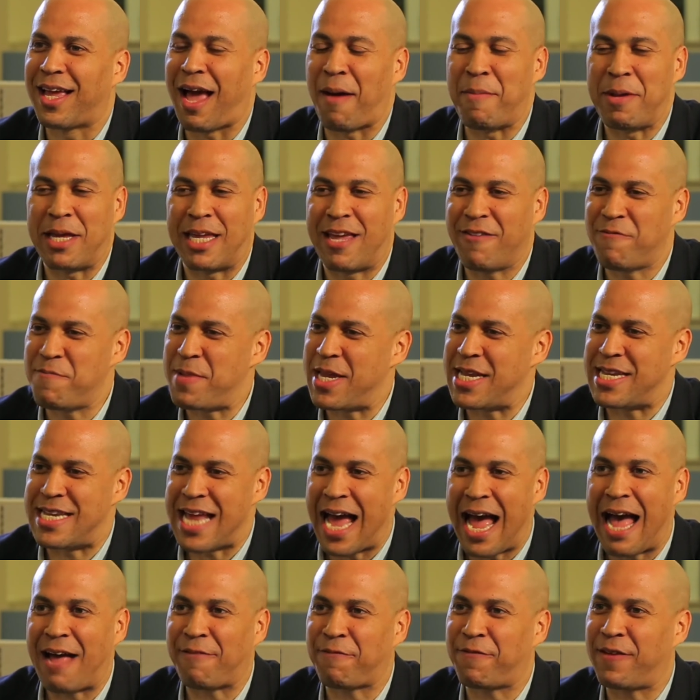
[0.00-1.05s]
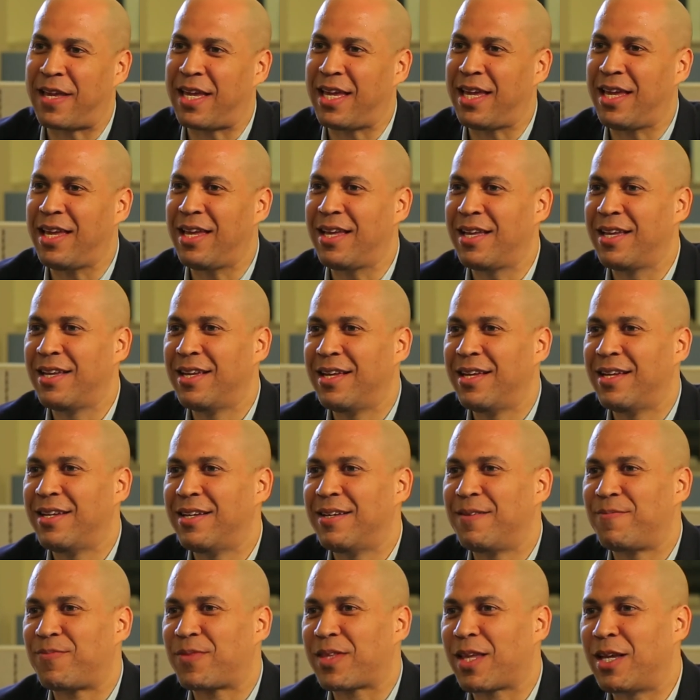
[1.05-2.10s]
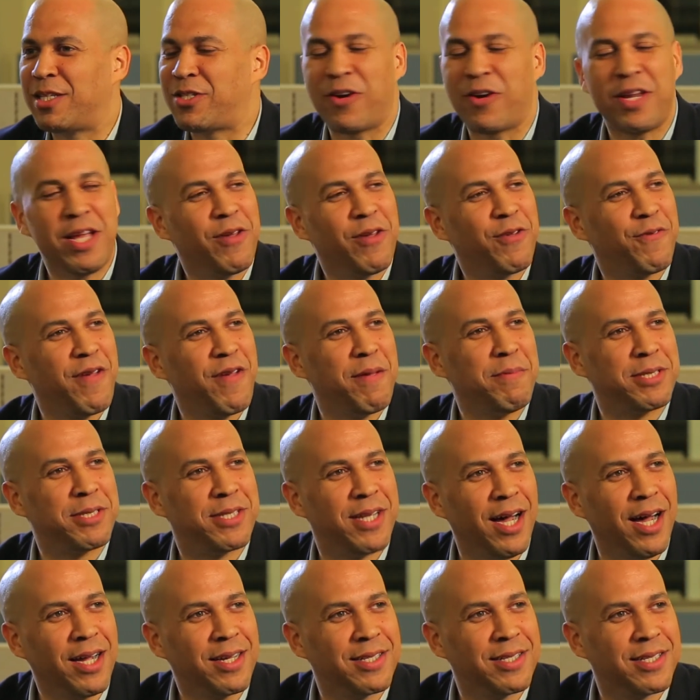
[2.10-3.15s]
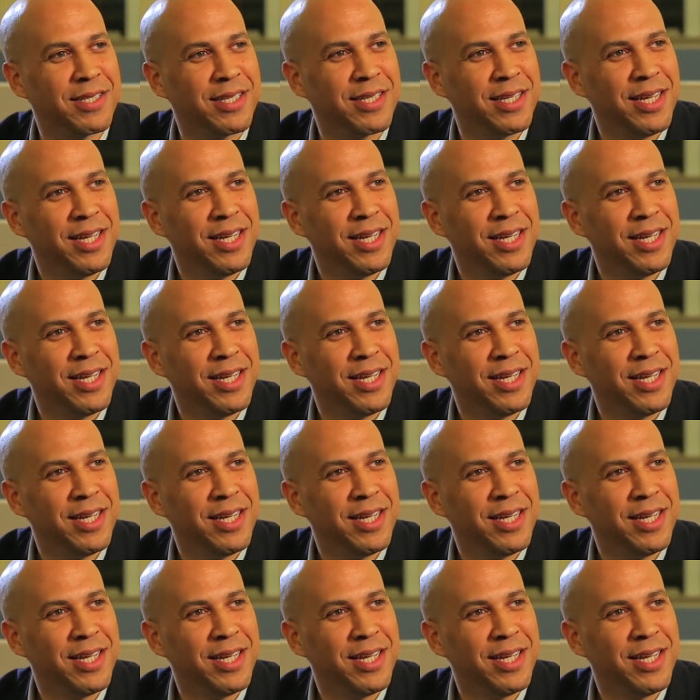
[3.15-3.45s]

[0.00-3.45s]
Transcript: I mean, give me Daffy. Is there any other famous ducks?